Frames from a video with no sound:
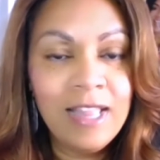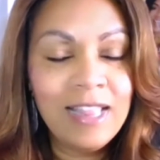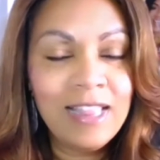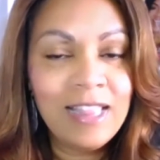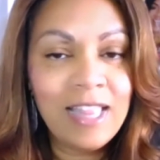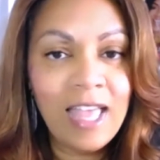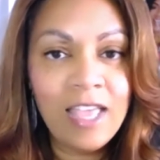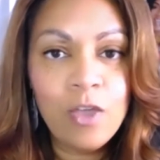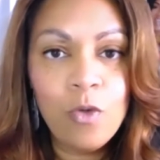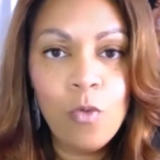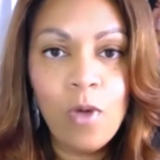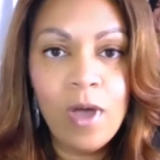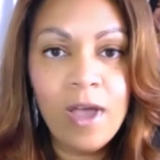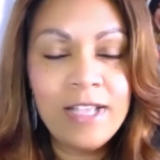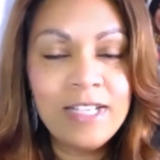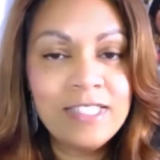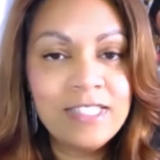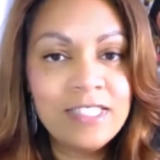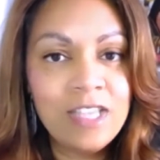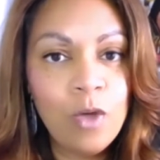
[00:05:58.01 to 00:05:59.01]

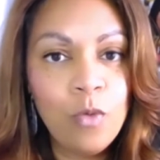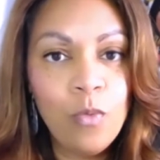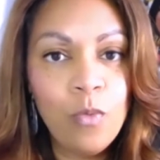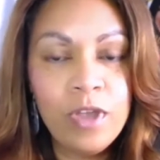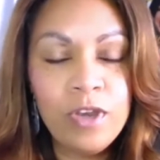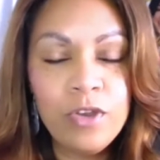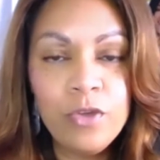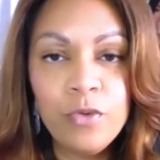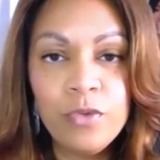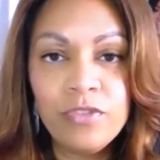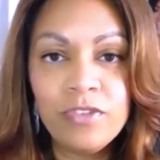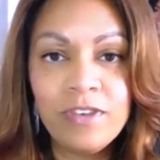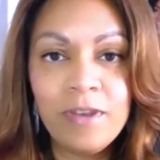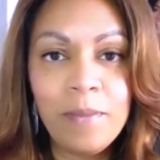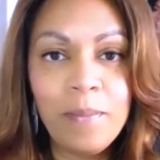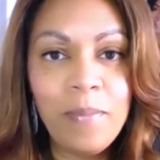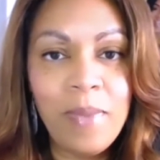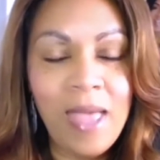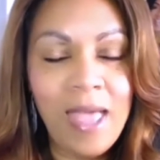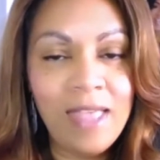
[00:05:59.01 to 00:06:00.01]
Likewise, someone who is in a
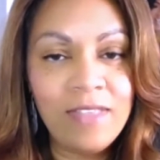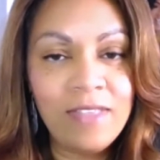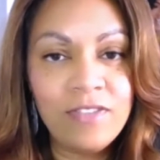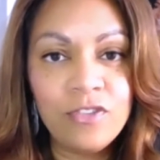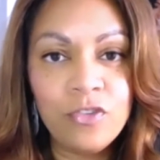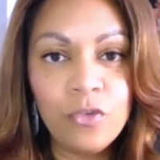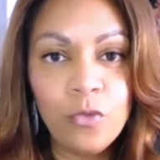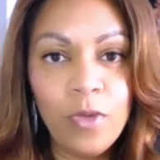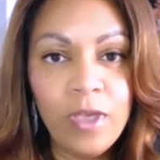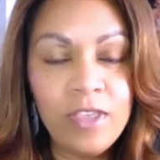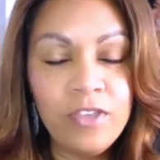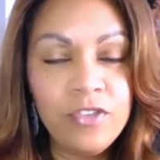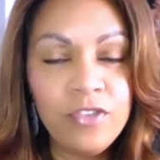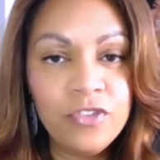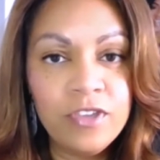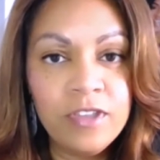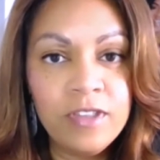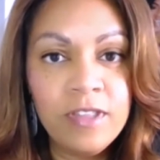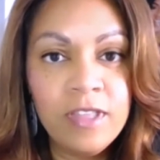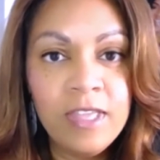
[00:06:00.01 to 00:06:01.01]
bad
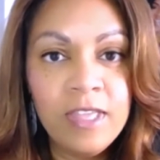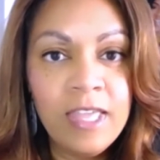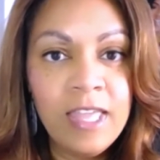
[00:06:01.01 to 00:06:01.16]
situation,